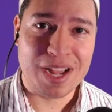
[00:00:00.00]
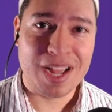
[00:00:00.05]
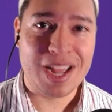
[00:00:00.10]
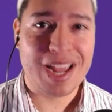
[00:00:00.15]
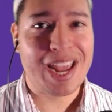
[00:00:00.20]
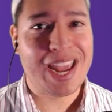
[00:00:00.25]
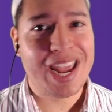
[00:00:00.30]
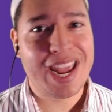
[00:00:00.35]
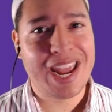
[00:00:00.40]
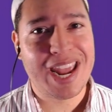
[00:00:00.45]

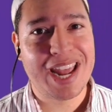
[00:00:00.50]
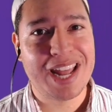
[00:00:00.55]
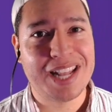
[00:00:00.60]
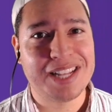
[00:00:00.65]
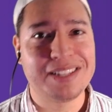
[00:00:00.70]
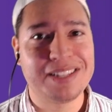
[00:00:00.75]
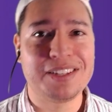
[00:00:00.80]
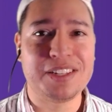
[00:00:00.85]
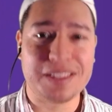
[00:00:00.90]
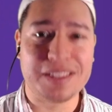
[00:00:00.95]
and
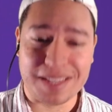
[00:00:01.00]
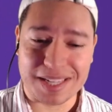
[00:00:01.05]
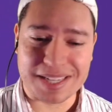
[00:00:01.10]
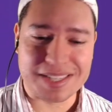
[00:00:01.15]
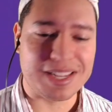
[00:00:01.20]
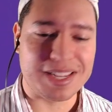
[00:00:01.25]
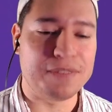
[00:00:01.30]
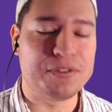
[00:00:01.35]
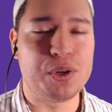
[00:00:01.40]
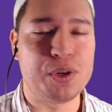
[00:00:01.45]
this
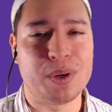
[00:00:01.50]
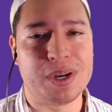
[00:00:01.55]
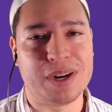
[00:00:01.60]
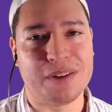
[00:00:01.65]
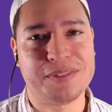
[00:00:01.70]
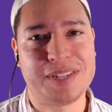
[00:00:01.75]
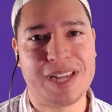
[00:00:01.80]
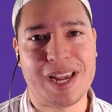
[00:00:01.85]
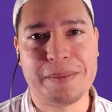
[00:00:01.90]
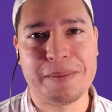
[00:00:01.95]
gives you enough
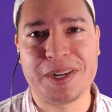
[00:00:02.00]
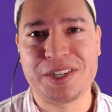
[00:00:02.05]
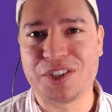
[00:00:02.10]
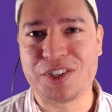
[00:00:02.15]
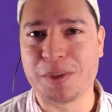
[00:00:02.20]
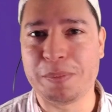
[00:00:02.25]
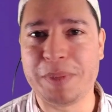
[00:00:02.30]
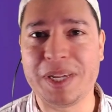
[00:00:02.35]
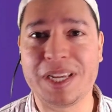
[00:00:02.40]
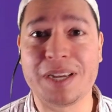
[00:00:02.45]
damage to
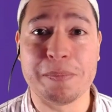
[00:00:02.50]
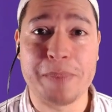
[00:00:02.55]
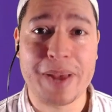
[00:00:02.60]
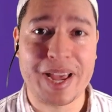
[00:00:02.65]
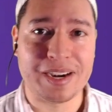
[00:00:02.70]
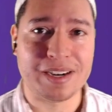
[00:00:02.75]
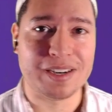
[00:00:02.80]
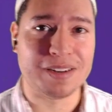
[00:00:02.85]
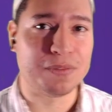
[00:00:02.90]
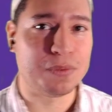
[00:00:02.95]
be
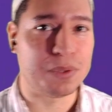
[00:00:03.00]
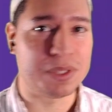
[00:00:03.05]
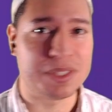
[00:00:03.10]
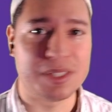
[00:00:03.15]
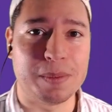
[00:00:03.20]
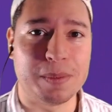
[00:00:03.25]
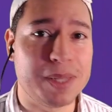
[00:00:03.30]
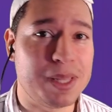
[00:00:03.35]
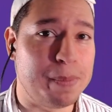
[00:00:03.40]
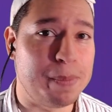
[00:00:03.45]
competitive with some
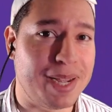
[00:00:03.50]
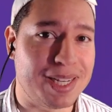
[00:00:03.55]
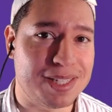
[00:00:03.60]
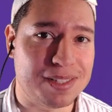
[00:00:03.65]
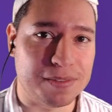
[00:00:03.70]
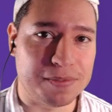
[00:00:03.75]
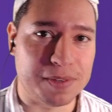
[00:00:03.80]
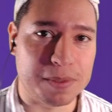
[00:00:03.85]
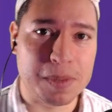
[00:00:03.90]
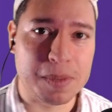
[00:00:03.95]
of the best of
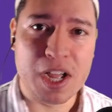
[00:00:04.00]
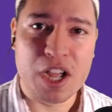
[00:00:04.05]
them.